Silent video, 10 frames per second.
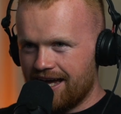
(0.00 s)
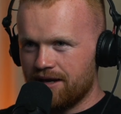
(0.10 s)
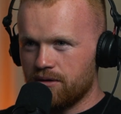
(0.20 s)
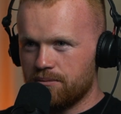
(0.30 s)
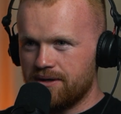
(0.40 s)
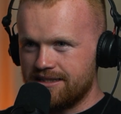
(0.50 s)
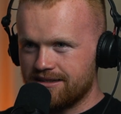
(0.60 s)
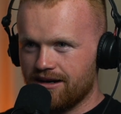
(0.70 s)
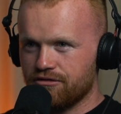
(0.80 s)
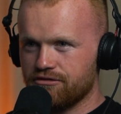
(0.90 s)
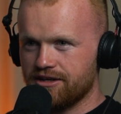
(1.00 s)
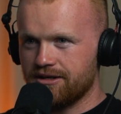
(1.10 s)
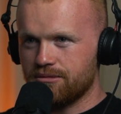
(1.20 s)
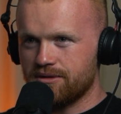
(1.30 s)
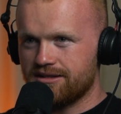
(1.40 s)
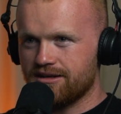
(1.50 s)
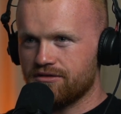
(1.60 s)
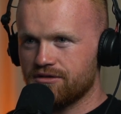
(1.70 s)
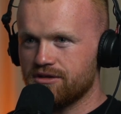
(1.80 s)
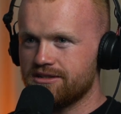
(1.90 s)
It would be tough.
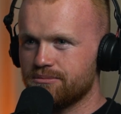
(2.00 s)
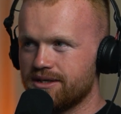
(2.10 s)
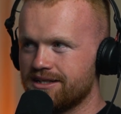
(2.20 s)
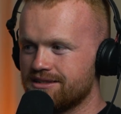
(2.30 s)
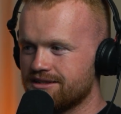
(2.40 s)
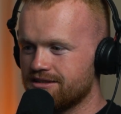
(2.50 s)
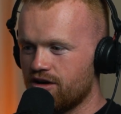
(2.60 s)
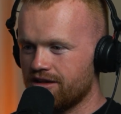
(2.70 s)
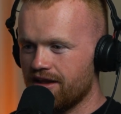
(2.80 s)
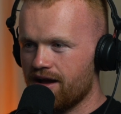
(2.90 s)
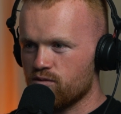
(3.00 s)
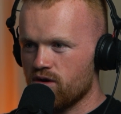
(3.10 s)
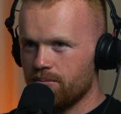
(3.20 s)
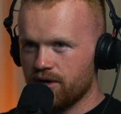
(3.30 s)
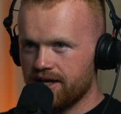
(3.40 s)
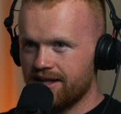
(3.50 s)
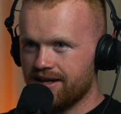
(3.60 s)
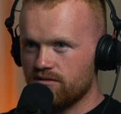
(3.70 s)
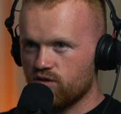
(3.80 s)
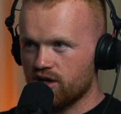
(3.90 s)
And the reason being is because I'd done that run. By the end
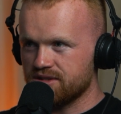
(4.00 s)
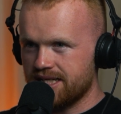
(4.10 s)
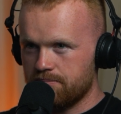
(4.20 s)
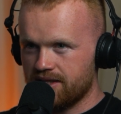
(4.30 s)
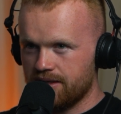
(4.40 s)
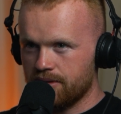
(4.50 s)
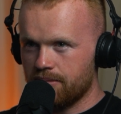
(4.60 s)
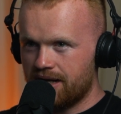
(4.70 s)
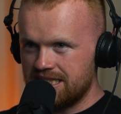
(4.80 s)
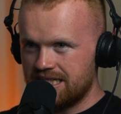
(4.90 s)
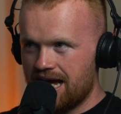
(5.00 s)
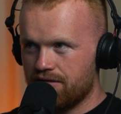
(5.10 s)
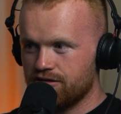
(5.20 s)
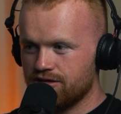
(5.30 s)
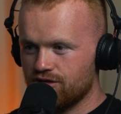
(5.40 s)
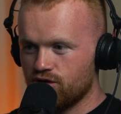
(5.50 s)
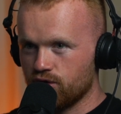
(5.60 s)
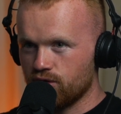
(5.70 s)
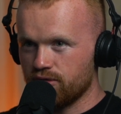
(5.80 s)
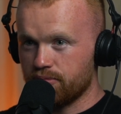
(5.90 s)
of that run, I was empty. But imagine having to
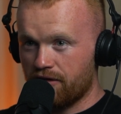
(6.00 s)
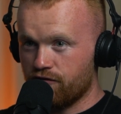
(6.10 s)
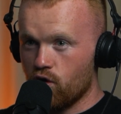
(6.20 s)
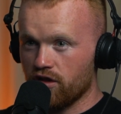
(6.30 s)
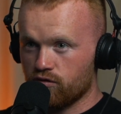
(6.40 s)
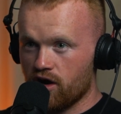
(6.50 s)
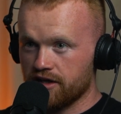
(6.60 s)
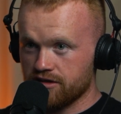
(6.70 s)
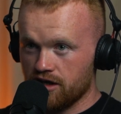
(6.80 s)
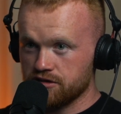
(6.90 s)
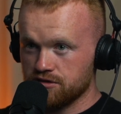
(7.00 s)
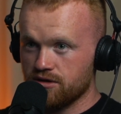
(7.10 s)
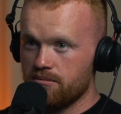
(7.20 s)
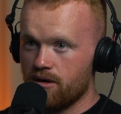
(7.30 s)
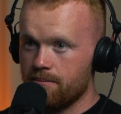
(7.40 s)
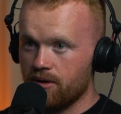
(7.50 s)
do before the run a 112 mile bike